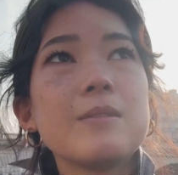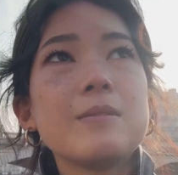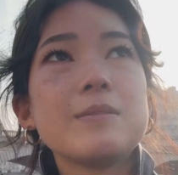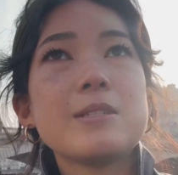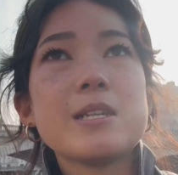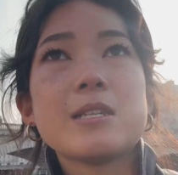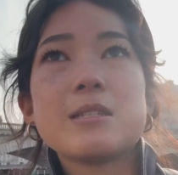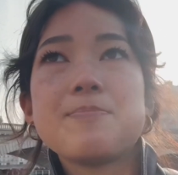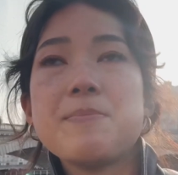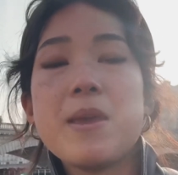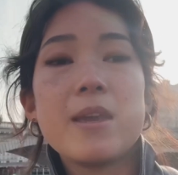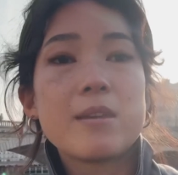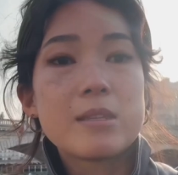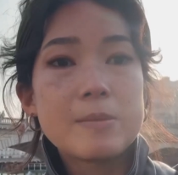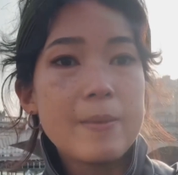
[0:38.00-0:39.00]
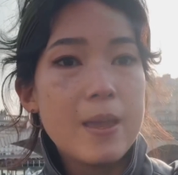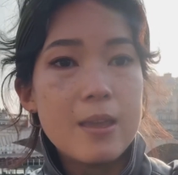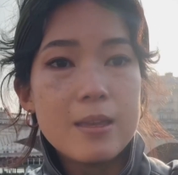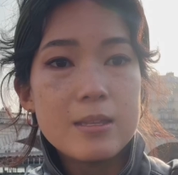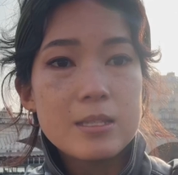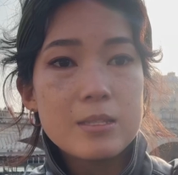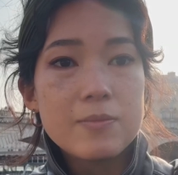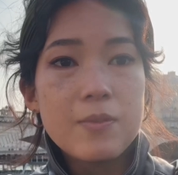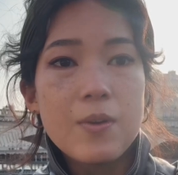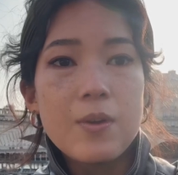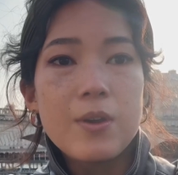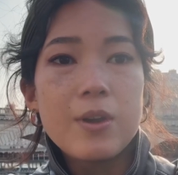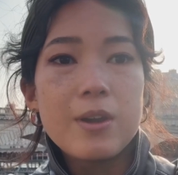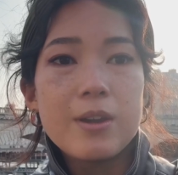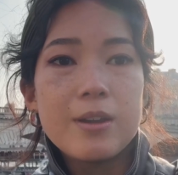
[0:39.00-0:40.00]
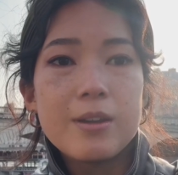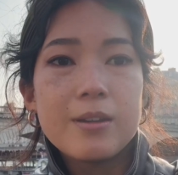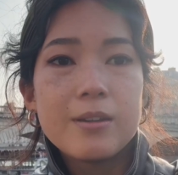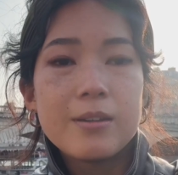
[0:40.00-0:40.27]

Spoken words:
just make space for